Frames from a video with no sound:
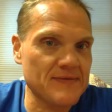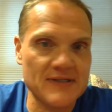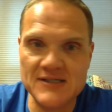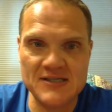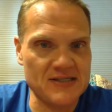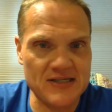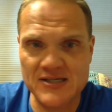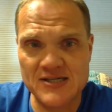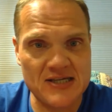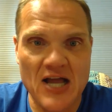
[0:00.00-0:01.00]
this
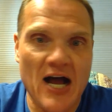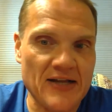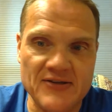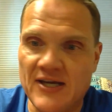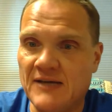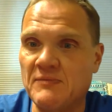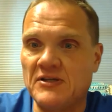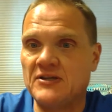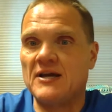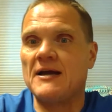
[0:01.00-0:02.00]
is an odd thing.
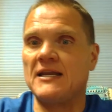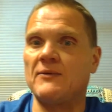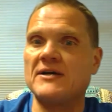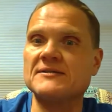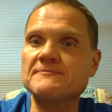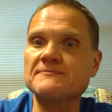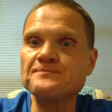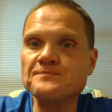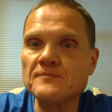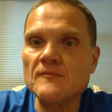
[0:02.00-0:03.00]
But anyways,
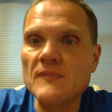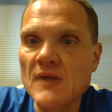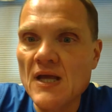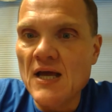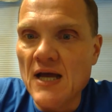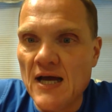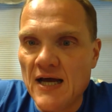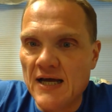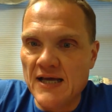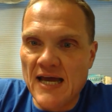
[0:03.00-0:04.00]

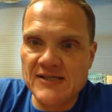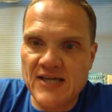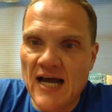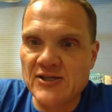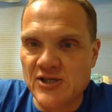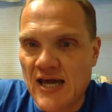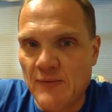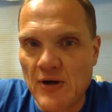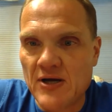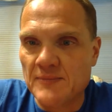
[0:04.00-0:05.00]
hey, Scott and
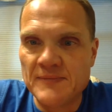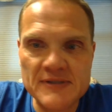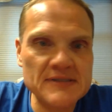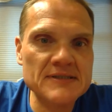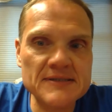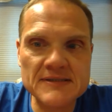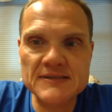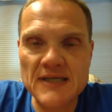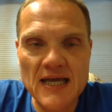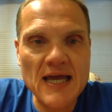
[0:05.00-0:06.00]
Jan, welcome.
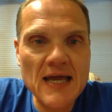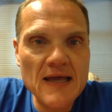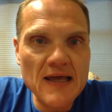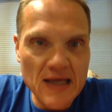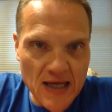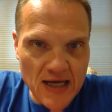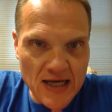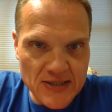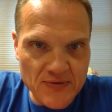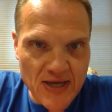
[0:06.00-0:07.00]

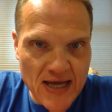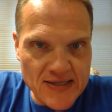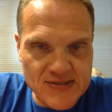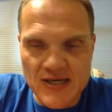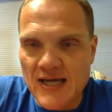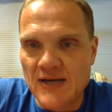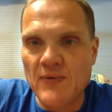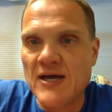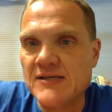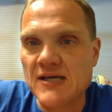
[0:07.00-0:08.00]
You guys,
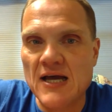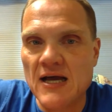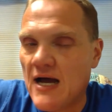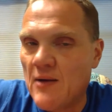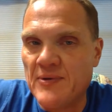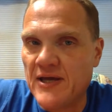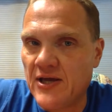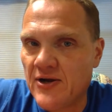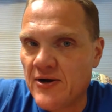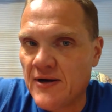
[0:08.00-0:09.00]
anyways, I'll be
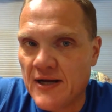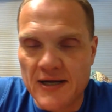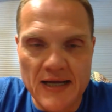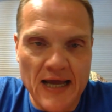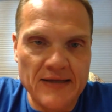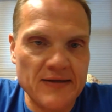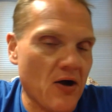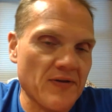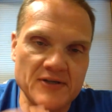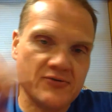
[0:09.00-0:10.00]
here, and
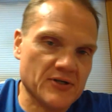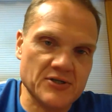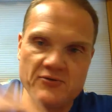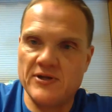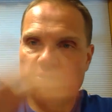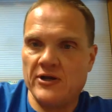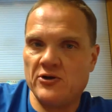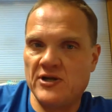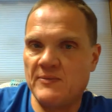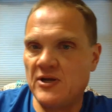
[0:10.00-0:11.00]
all the instructions are in there.
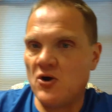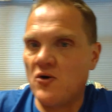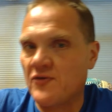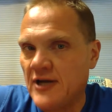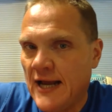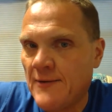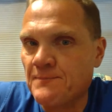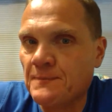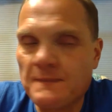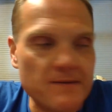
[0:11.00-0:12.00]
You don't need me to go over it
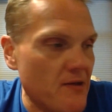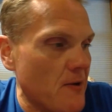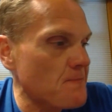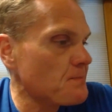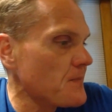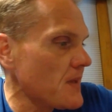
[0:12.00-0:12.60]
now. So,